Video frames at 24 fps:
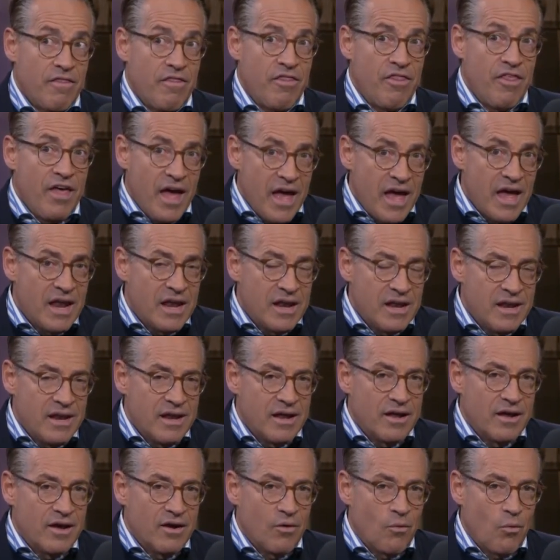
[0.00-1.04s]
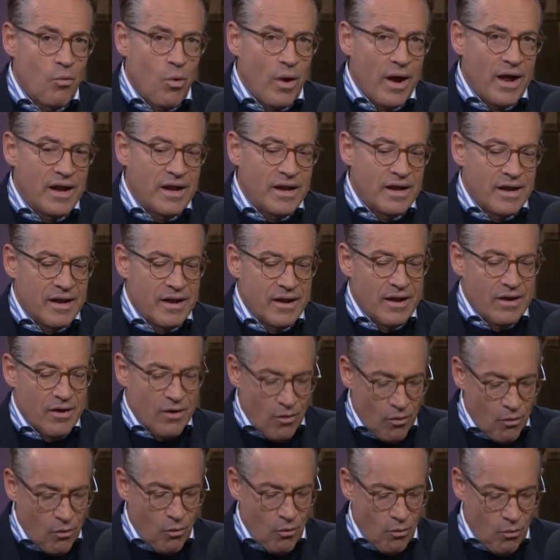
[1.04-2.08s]
Then when
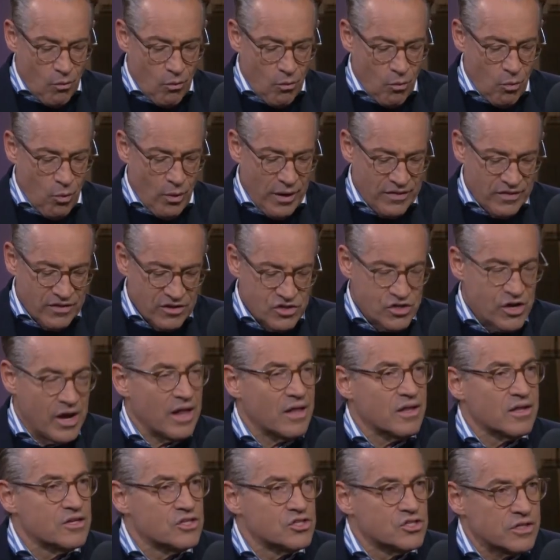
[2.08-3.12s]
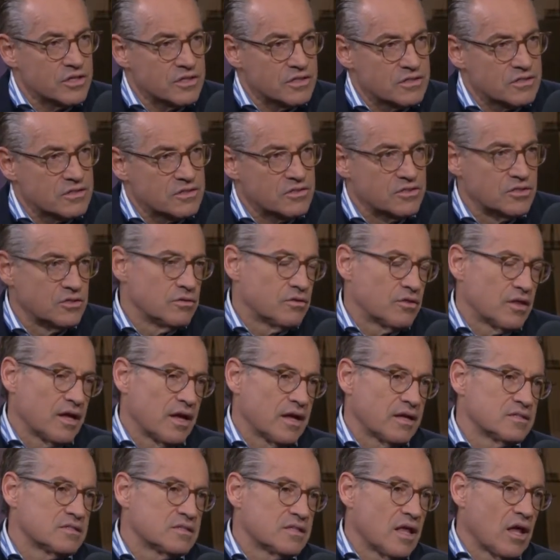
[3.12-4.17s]
the challenge is to
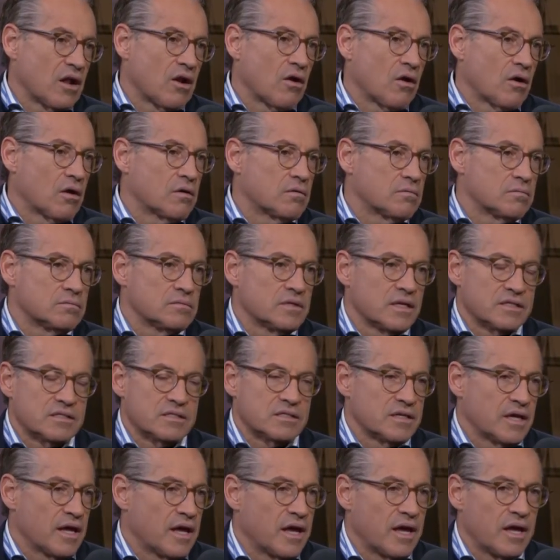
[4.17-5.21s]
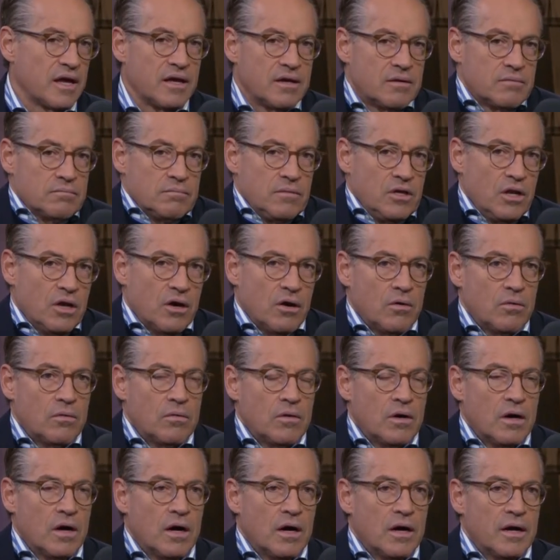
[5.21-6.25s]
things that are, let's say,
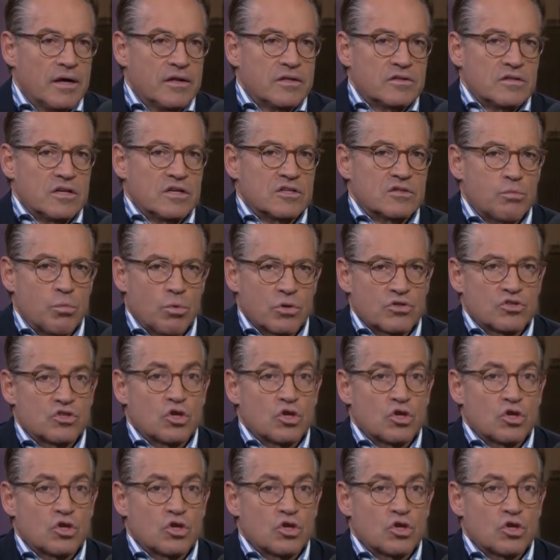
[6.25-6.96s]
it's more